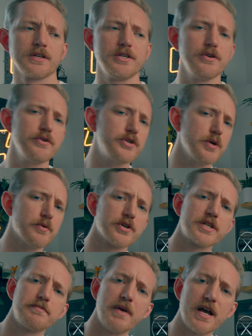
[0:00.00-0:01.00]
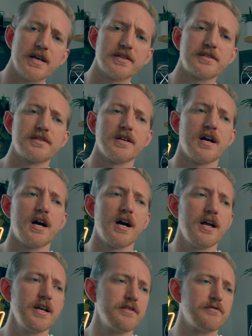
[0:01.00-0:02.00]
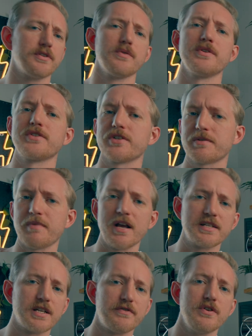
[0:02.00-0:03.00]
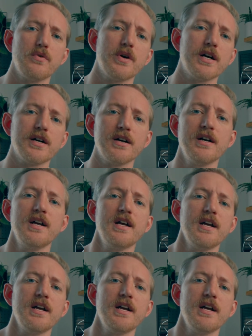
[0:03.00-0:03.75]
YouTuber space, influencer space, if you will.